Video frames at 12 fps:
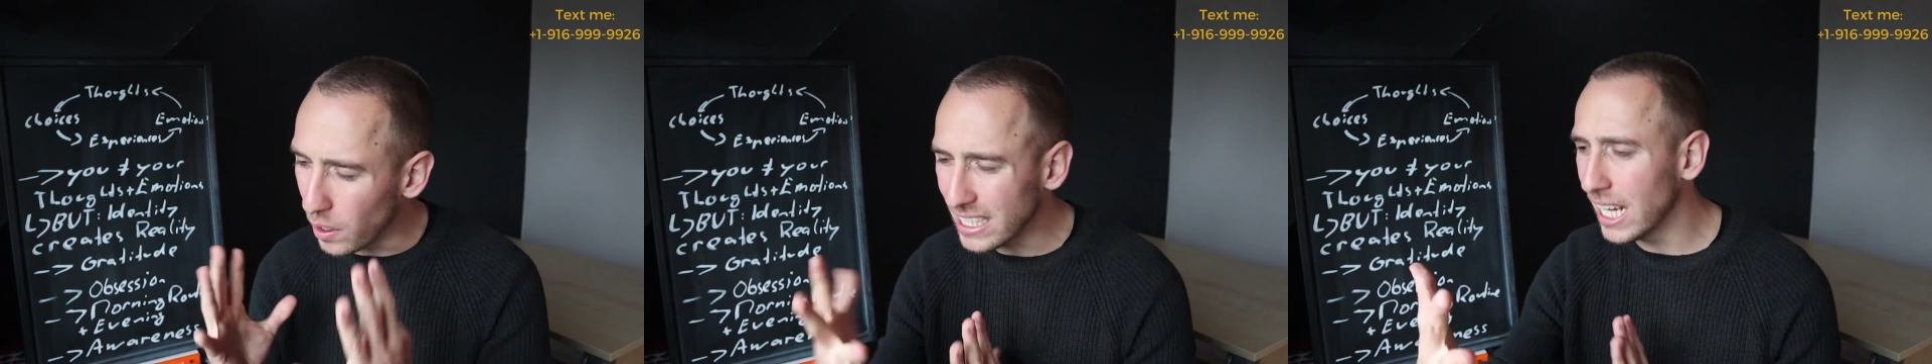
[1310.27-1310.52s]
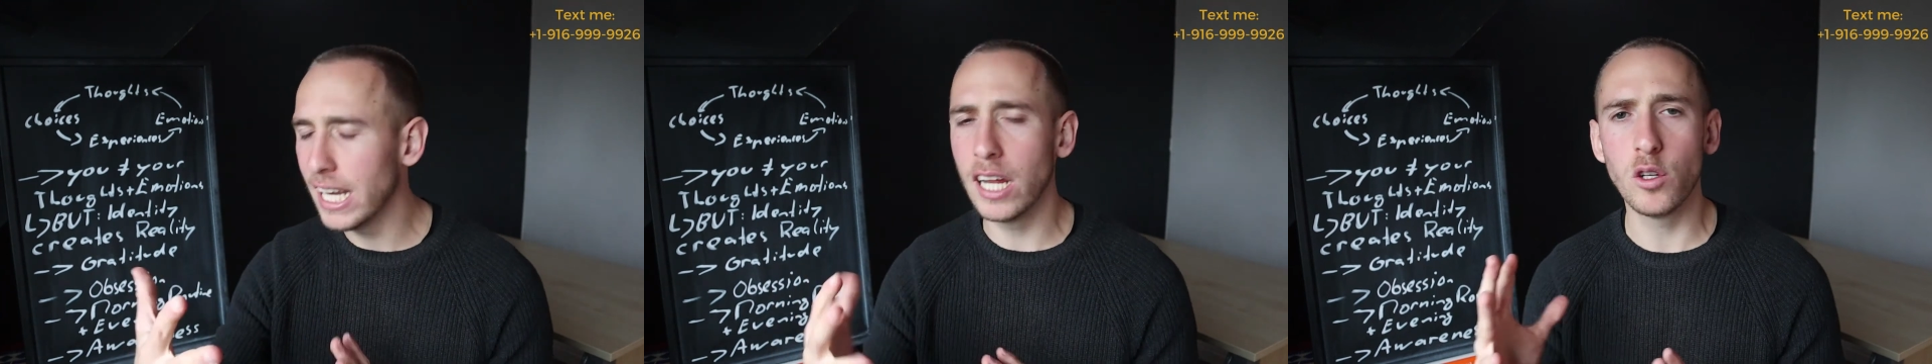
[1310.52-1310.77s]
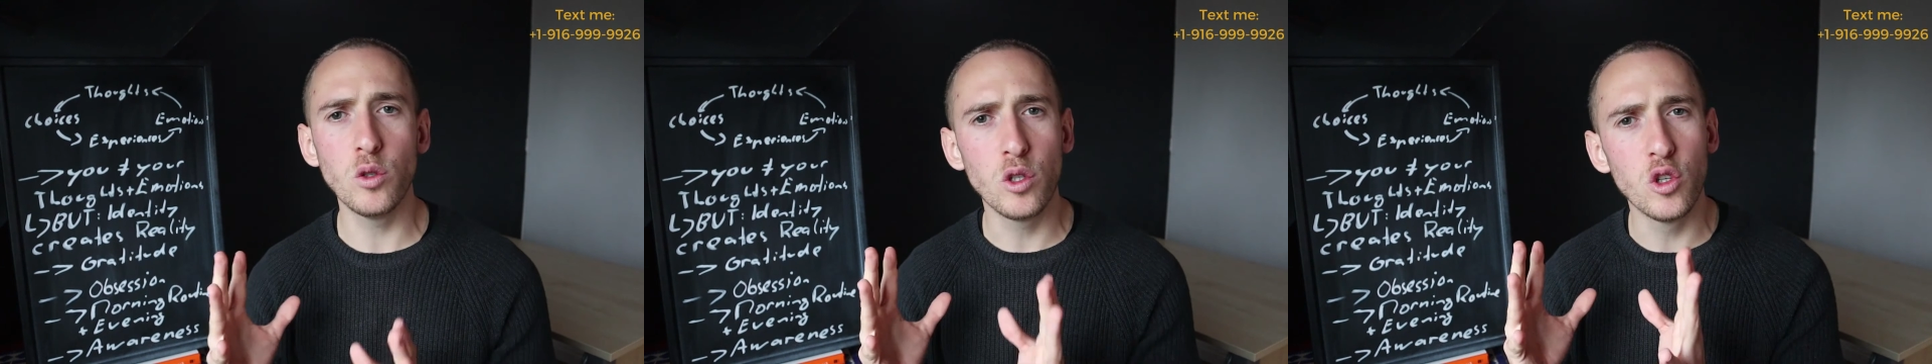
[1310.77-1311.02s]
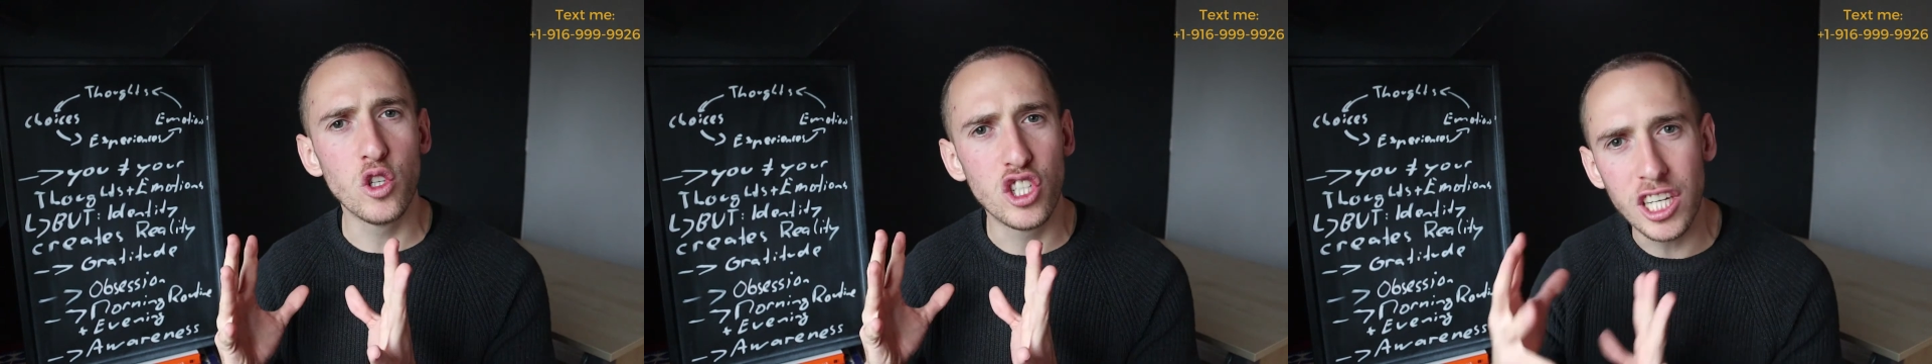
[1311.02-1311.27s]
what can I do
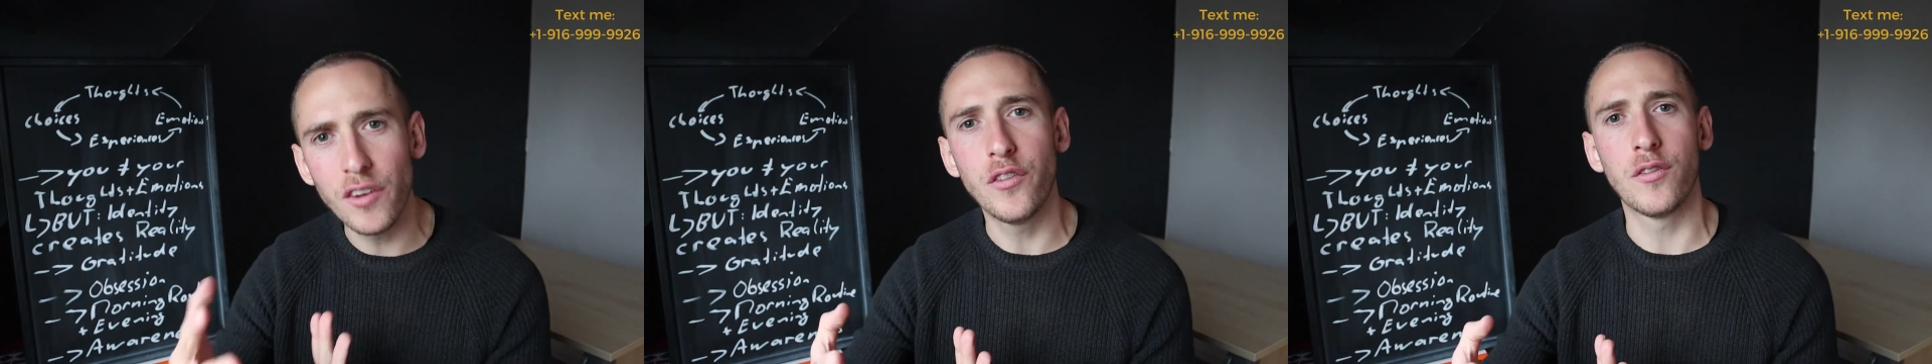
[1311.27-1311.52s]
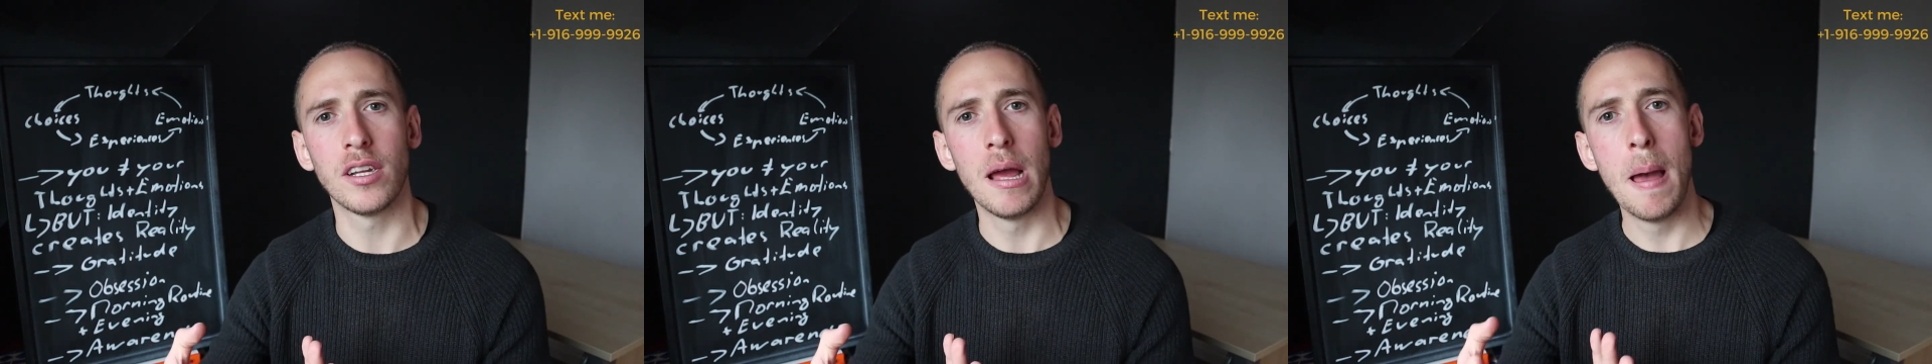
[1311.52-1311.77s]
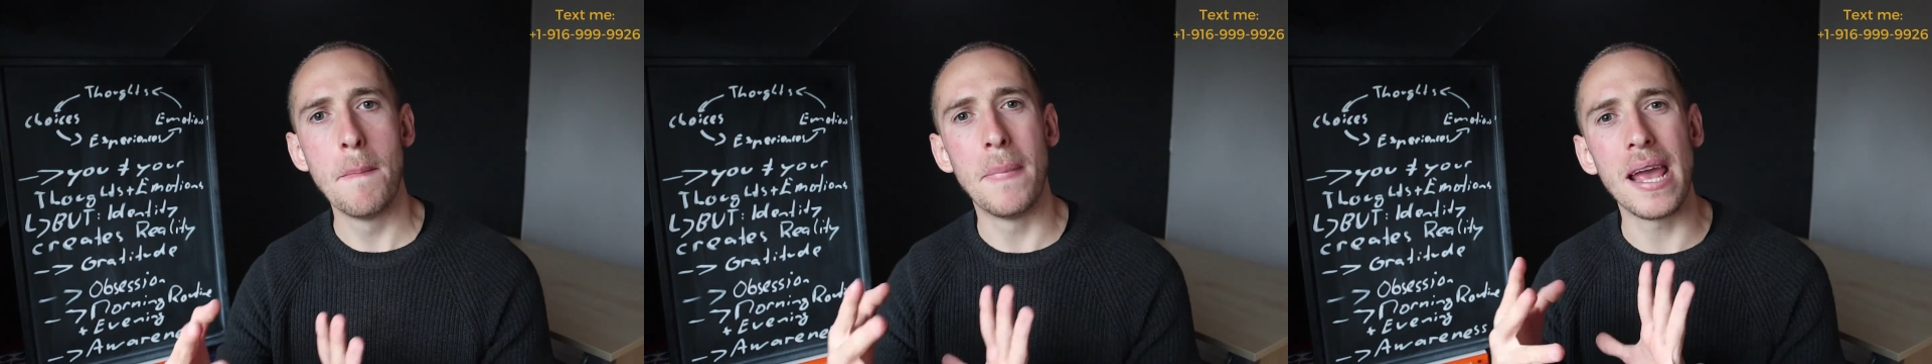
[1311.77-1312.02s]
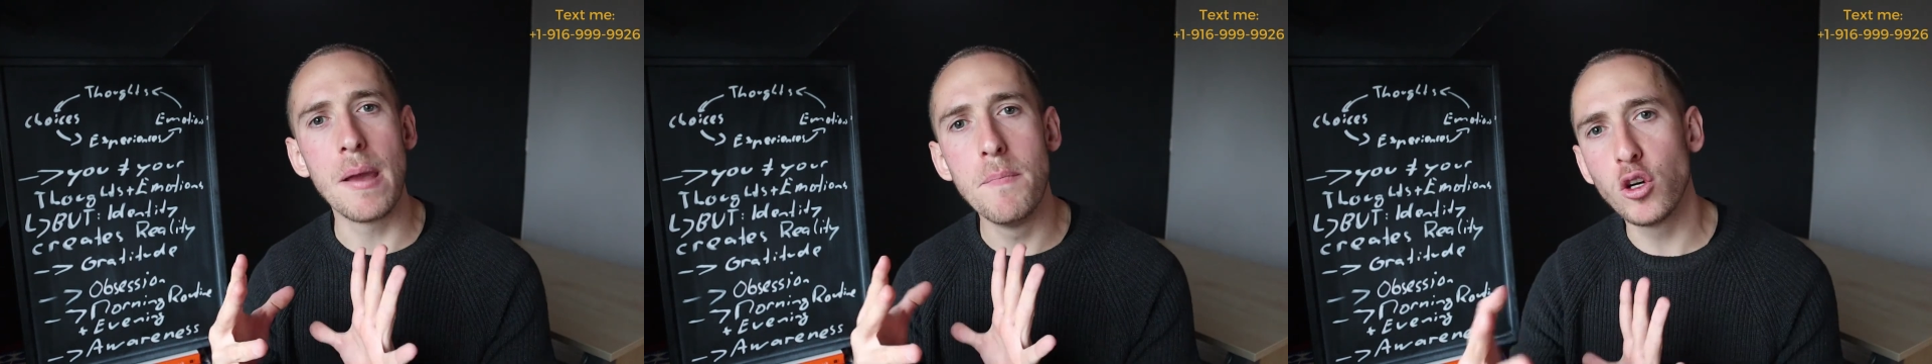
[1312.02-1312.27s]
to shift
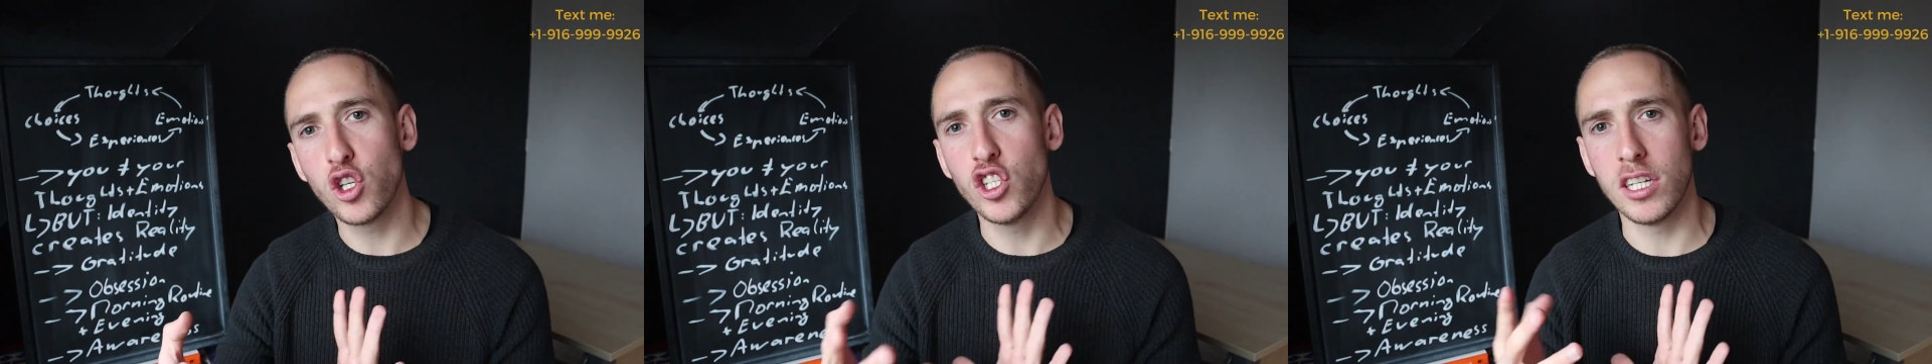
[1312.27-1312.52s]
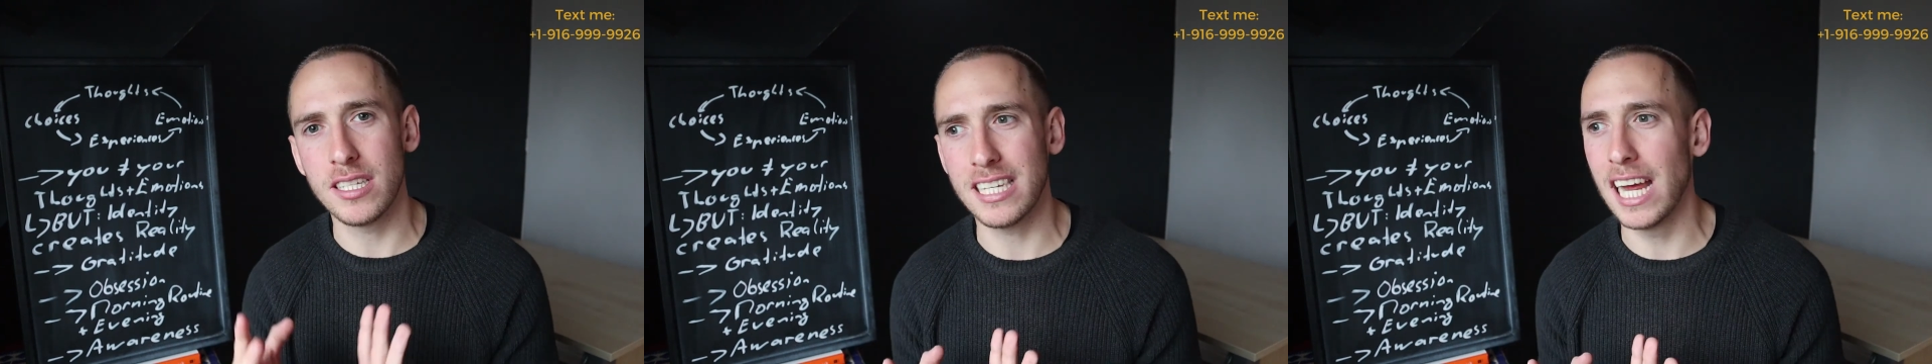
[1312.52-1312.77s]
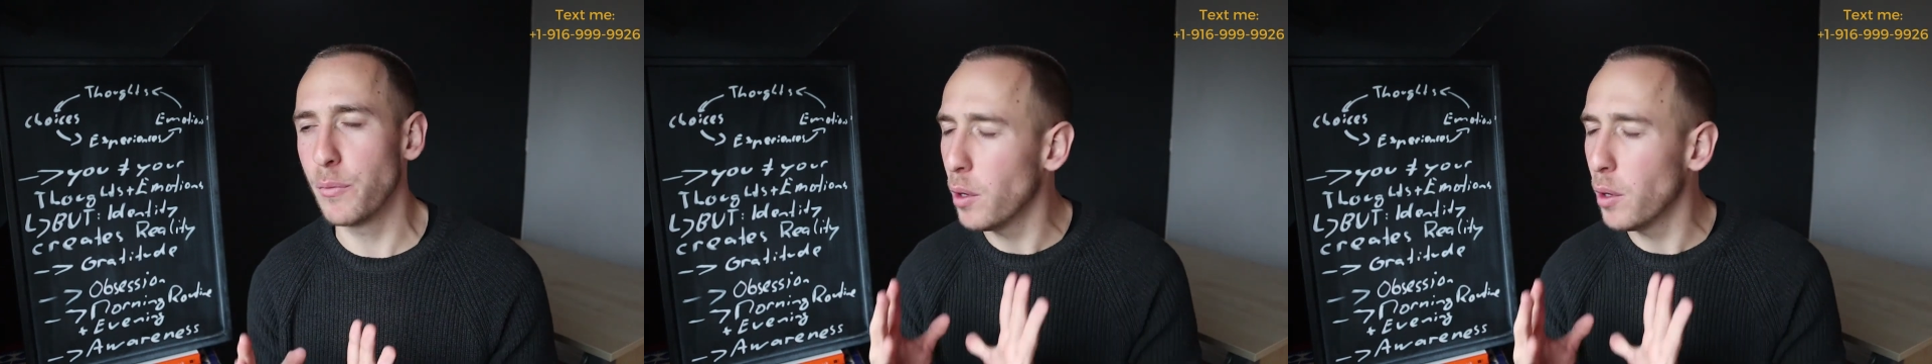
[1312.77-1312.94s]
my emotional state?